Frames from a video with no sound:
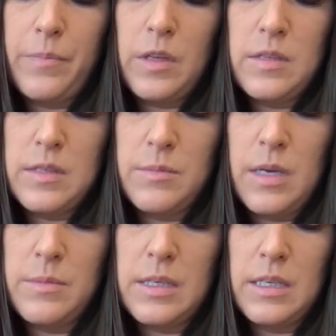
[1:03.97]
because
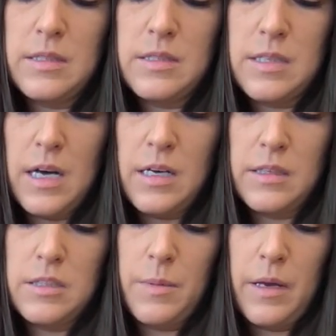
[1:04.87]
sometimes it gets stuck
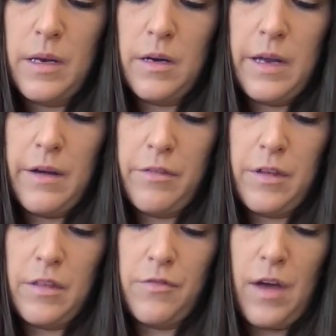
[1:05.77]
depending on how
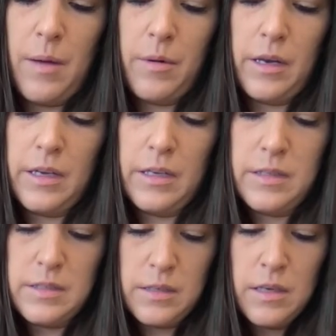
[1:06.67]
thick the fabric
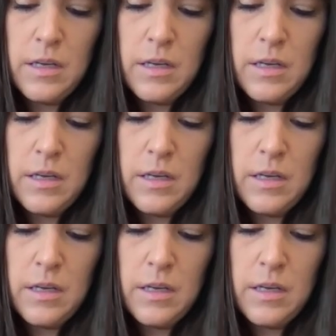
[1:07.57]
is and